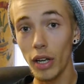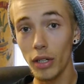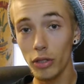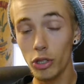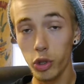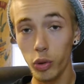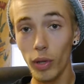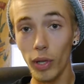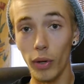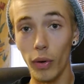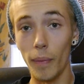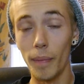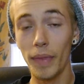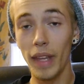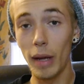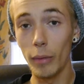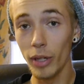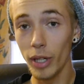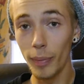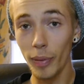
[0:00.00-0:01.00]
True.
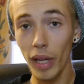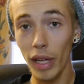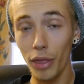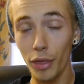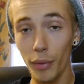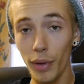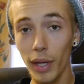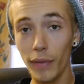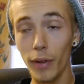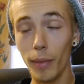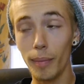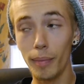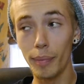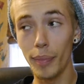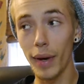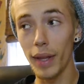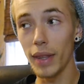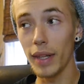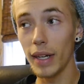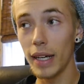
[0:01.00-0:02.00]
And when you play 3 of them,
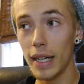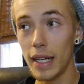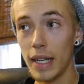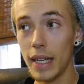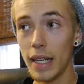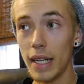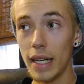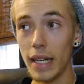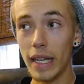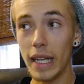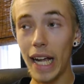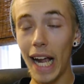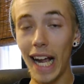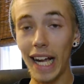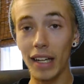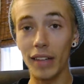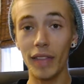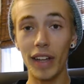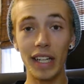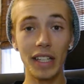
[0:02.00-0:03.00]
but
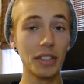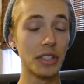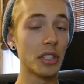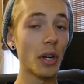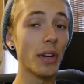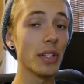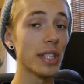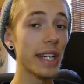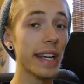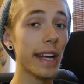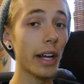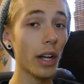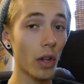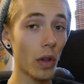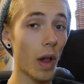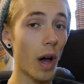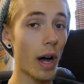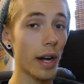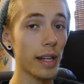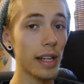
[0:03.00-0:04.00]
it starts to get
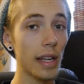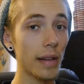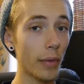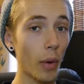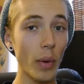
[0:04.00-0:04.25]
cloggy. I've